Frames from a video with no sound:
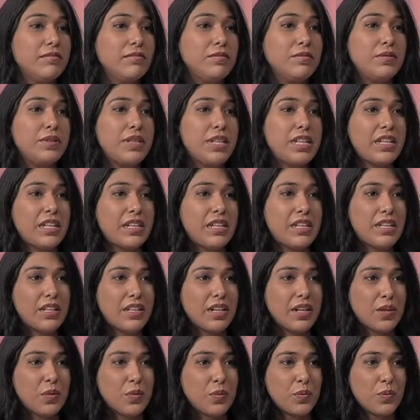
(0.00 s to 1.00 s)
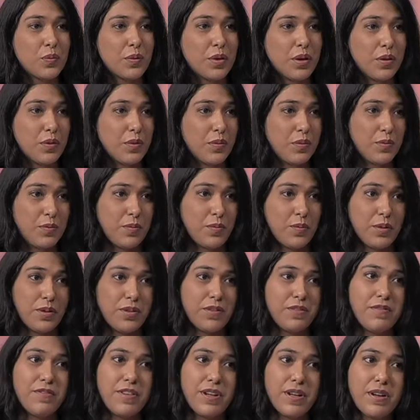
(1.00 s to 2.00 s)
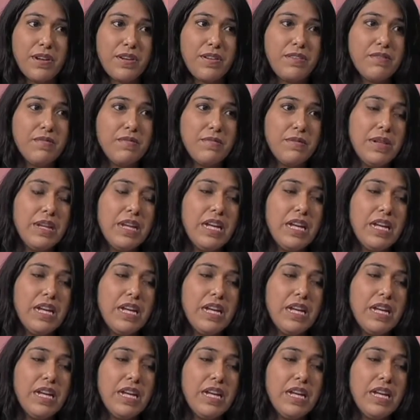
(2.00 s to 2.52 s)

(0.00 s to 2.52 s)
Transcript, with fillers: We w were very